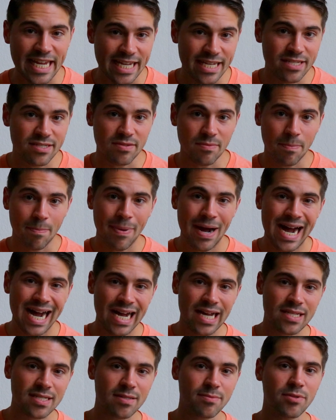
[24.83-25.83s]
is
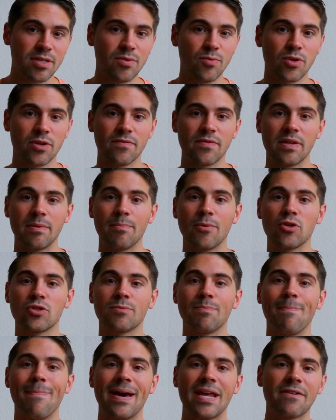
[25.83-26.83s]
possibly one of the
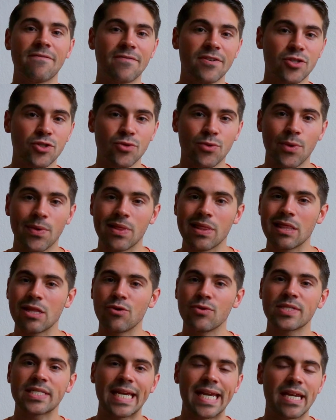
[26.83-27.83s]
most beneficial and
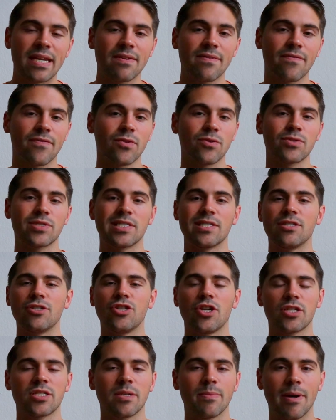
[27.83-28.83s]
lowest hanging fruits in
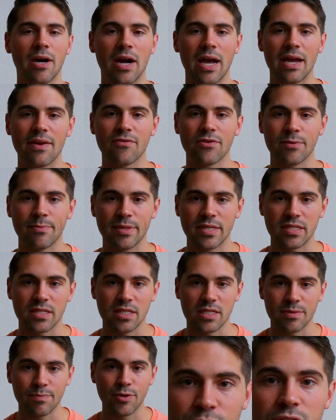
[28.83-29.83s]
just about every
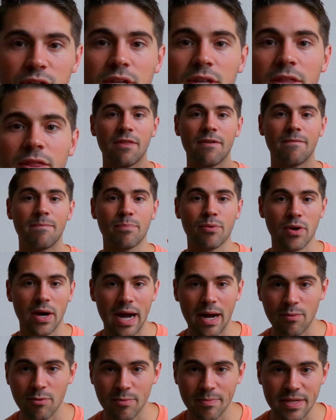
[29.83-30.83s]
business, but the
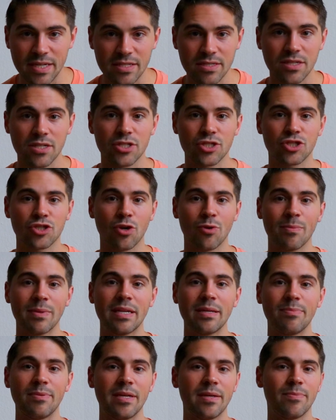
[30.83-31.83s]
problem is so
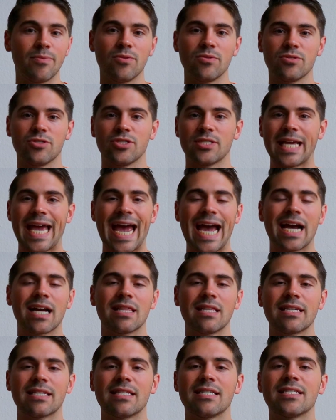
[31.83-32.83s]
many people just act
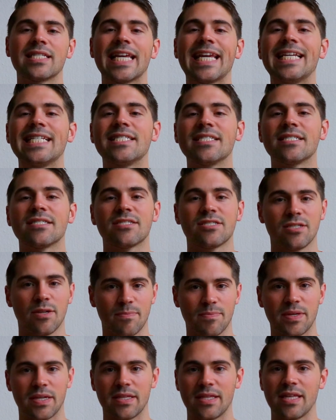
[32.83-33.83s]
like this isn't
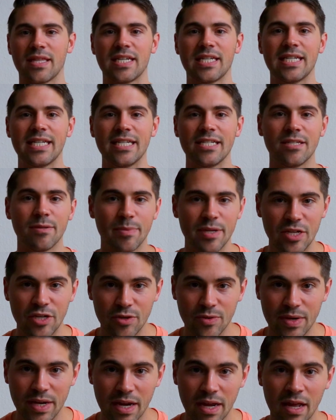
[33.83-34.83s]
something that they need to be
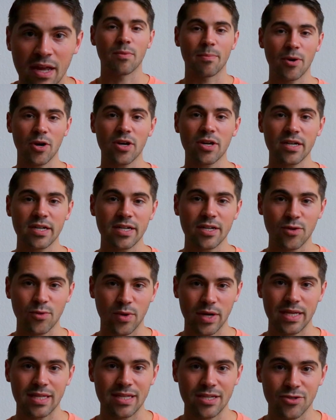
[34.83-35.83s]
doing. Remarketing
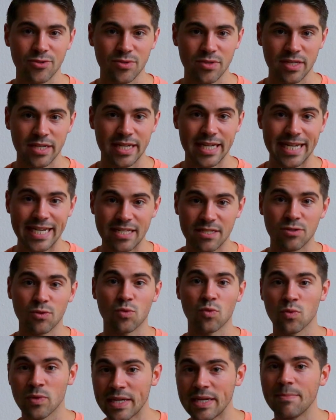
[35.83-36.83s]
quite literally is
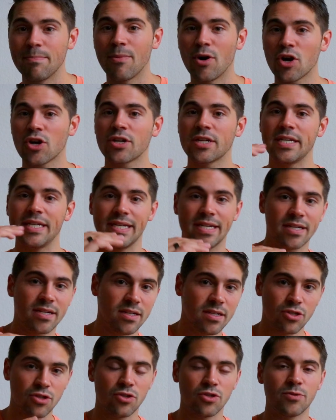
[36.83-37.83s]
remarketing
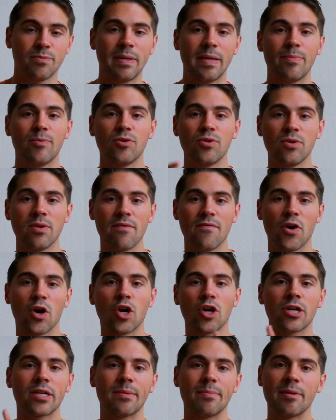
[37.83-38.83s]
to those people who have
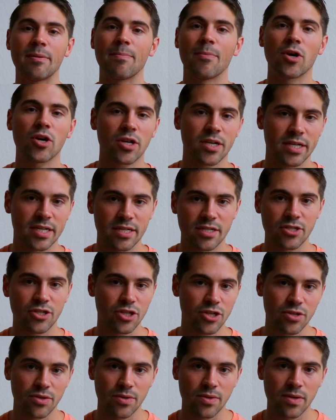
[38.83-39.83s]
already been marketed
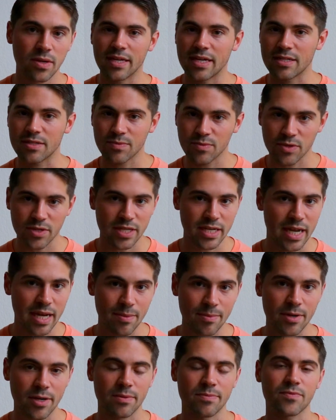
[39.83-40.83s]
to. That's where the
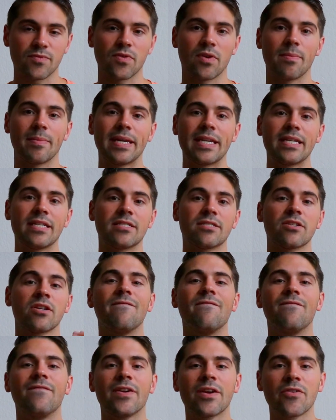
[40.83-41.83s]
name comes from, and it's
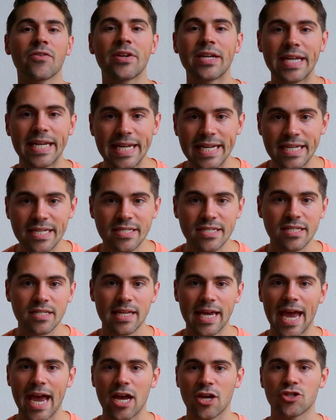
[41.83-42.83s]
very easy to
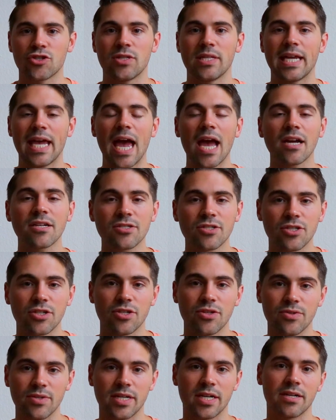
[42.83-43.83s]
actually
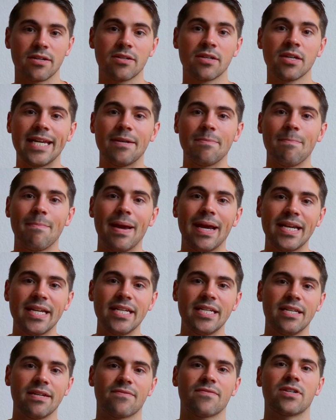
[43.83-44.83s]
execute on in
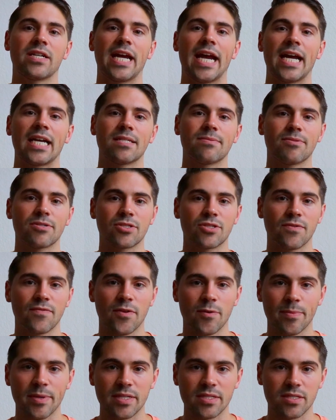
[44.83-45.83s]
many different aspects of
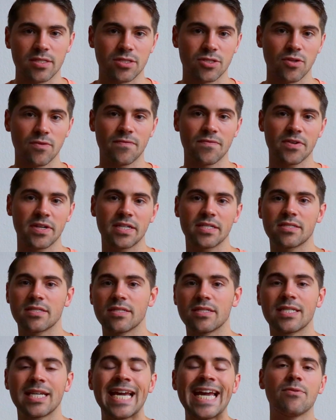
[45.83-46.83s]
your business. So for
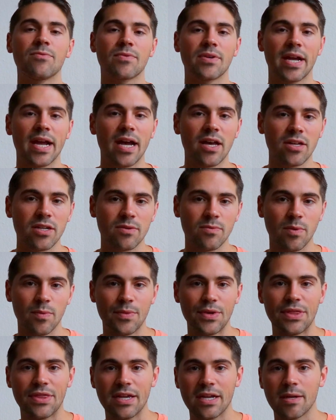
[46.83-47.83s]
instance, in reality, when
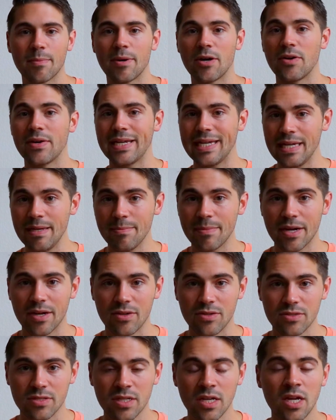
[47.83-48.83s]
we think about
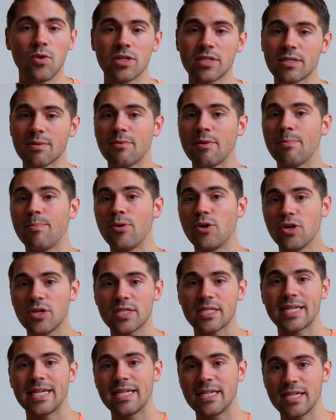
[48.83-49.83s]
emails, when someone
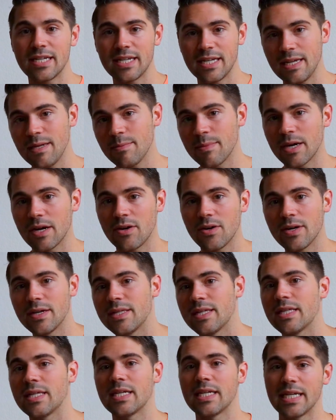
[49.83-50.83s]
puts in an email and
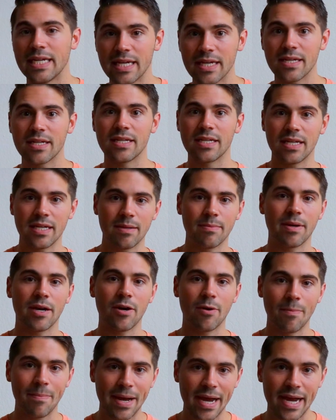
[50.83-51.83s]
then they get an
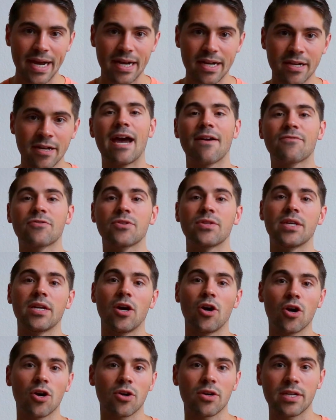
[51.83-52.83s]
email back after they
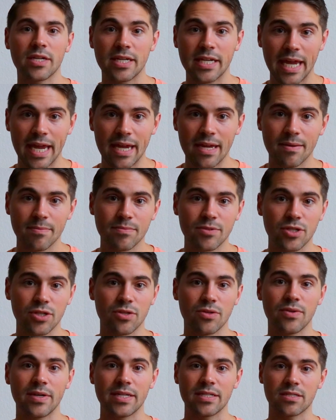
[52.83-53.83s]
already came
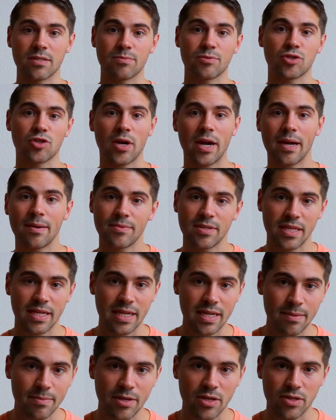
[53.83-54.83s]
to and subscribe to the
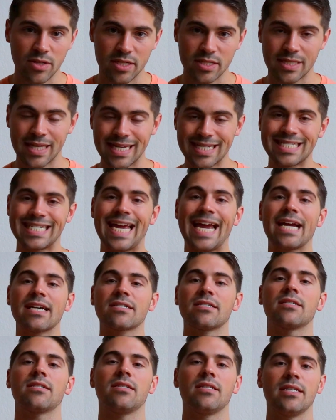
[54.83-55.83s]
email list, that
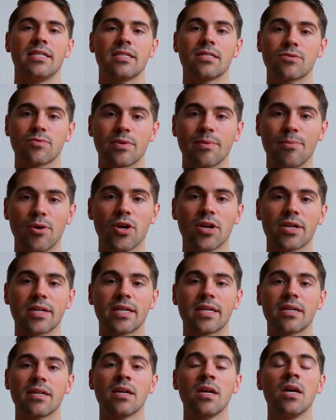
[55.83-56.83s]
technically is
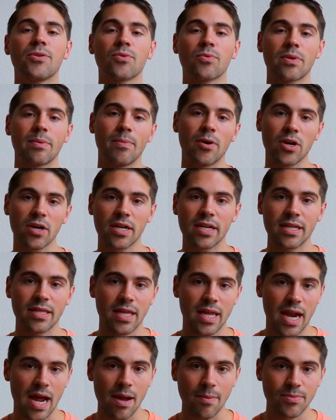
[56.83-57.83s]
remarketing. But the remarketing
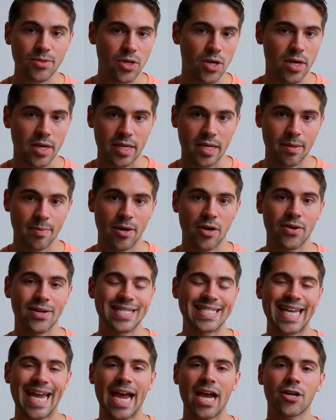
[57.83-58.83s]
that I'm talking about
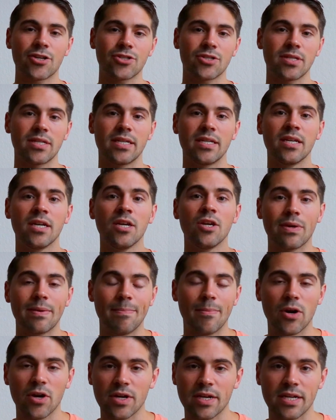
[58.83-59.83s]
is actually
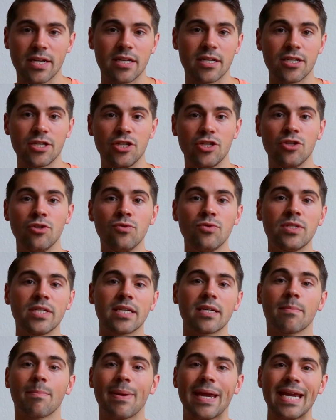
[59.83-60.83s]
remarketing
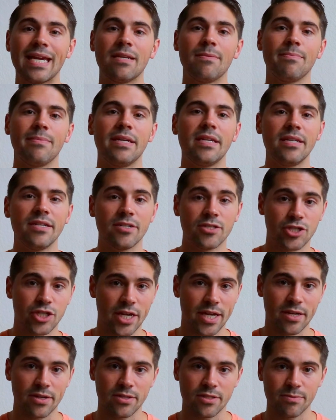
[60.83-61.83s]
using paid media
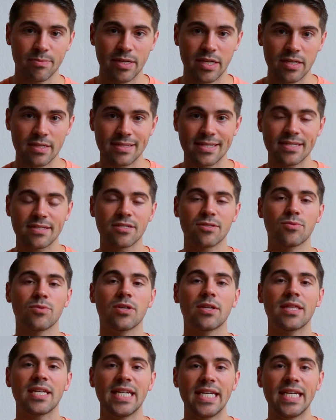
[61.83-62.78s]
channels, because this is one of